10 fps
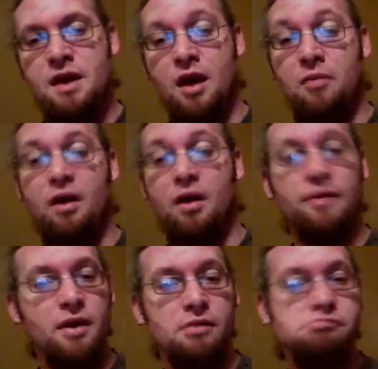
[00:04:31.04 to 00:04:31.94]

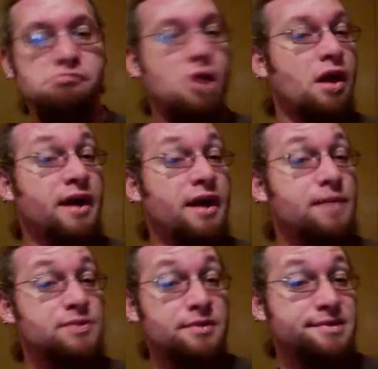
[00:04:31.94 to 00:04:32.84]
Although our
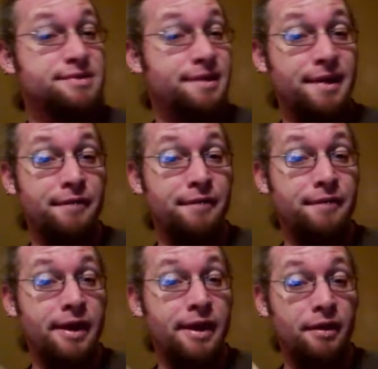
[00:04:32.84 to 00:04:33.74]
game store just started getting
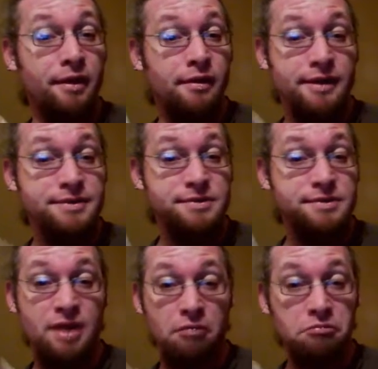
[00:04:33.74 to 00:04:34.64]
regular issues
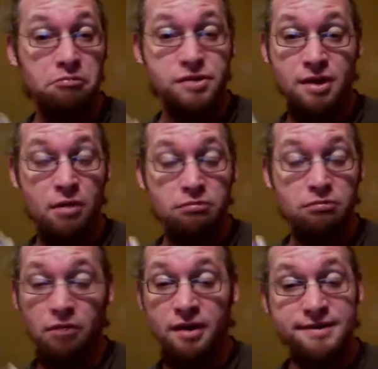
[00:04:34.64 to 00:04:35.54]
in, so
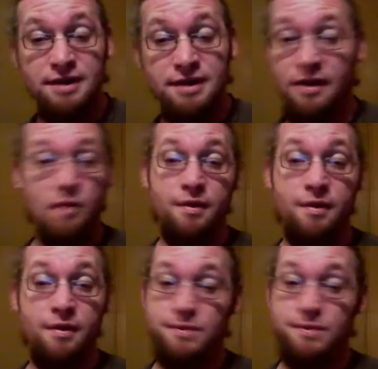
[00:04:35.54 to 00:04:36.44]
we're going to see how that
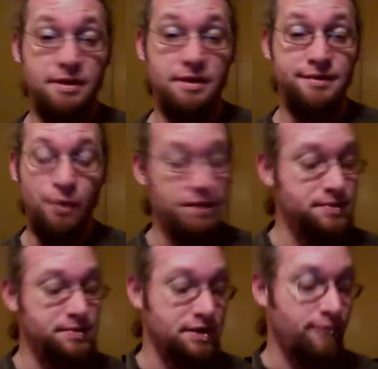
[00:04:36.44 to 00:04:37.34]
works. We're going to order
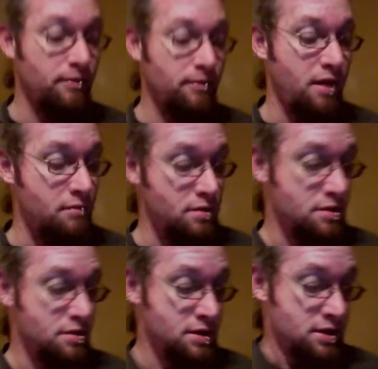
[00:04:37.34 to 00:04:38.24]
some stuff from them.
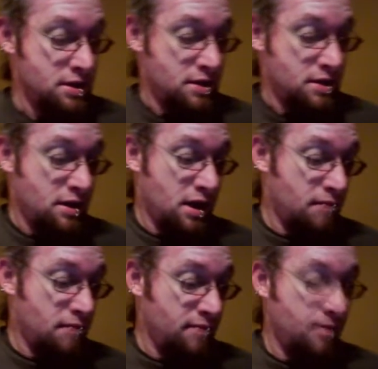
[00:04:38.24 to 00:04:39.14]

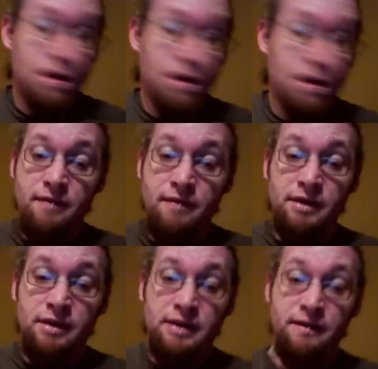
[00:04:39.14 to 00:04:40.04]
Maybe I'll have
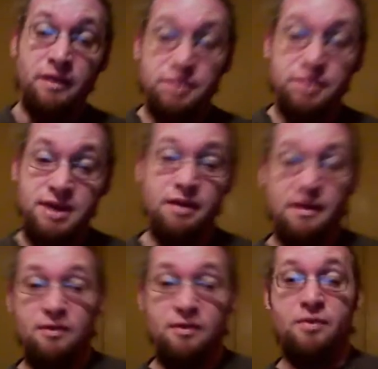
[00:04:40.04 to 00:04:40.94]
to give a shout
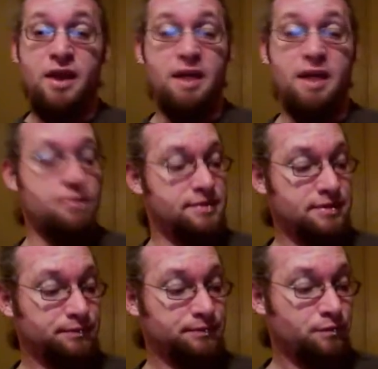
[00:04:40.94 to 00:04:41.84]
out to them when that
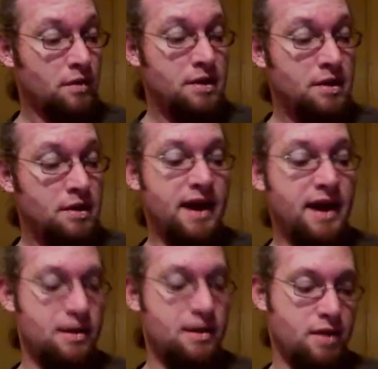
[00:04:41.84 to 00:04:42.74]
happens.
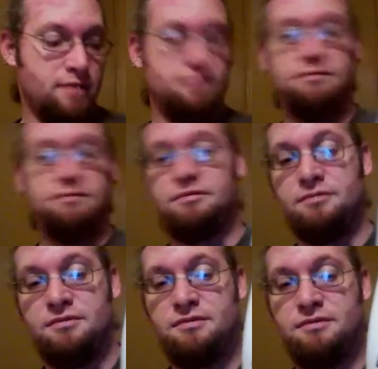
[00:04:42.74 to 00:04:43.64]
Anyway,
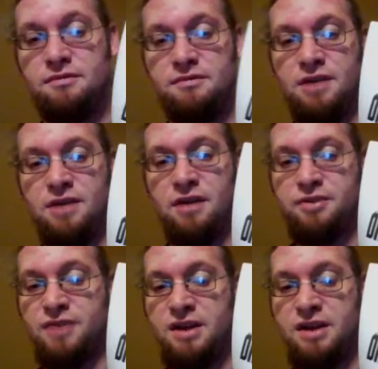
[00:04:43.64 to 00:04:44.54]
Doctor
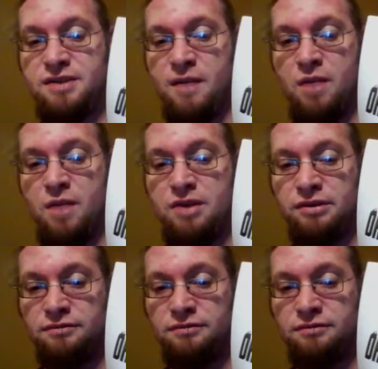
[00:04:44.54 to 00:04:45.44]
Strange,
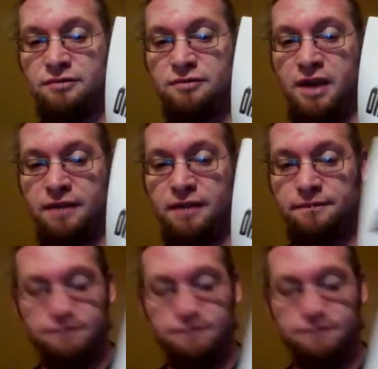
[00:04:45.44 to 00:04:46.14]
Damnation, right?